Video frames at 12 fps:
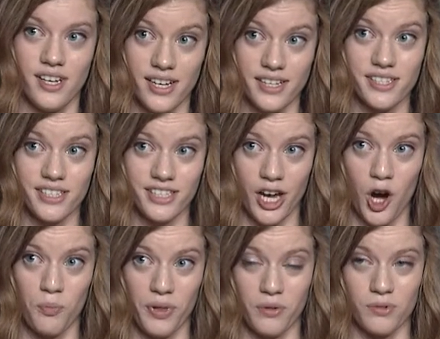It didn't
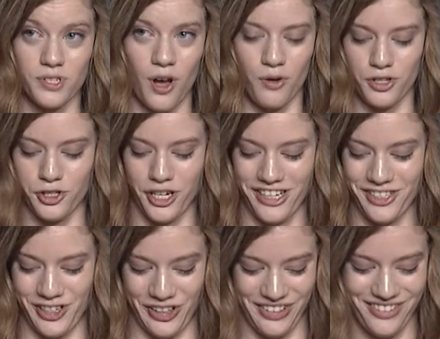help that it was always
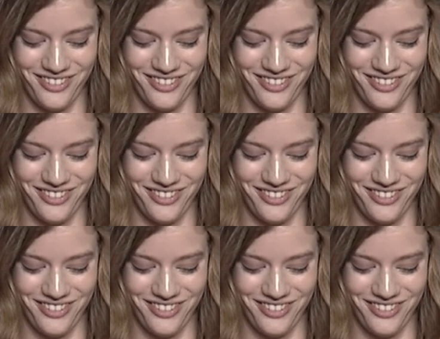changing,